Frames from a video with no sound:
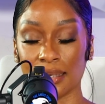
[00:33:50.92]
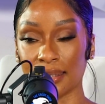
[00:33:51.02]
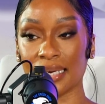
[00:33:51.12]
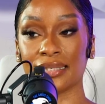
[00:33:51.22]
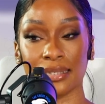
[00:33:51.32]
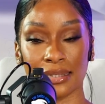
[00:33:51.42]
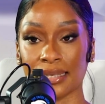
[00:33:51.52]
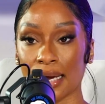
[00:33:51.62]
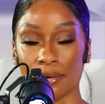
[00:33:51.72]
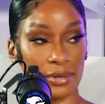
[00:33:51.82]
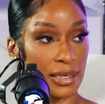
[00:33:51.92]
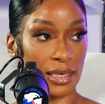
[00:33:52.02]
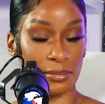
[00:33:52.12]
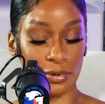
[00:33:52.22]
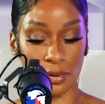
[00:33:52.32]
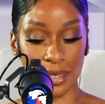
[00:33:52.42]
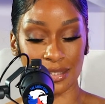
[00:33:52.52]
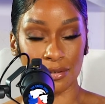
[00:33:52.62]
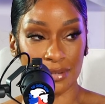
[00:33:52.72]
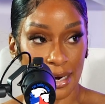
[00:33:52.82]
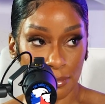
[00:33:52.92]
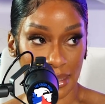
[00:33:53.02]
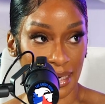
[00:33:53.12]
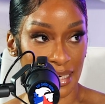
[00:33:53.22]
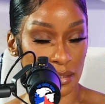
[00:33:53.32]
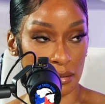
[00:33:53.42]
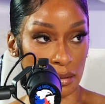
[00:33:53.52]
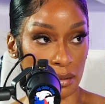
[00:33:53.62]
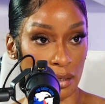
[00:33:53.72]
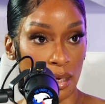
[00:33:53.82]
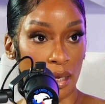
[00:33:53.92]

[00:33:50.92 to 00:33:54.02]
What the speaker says: that's a cycle that keep going. So they relate to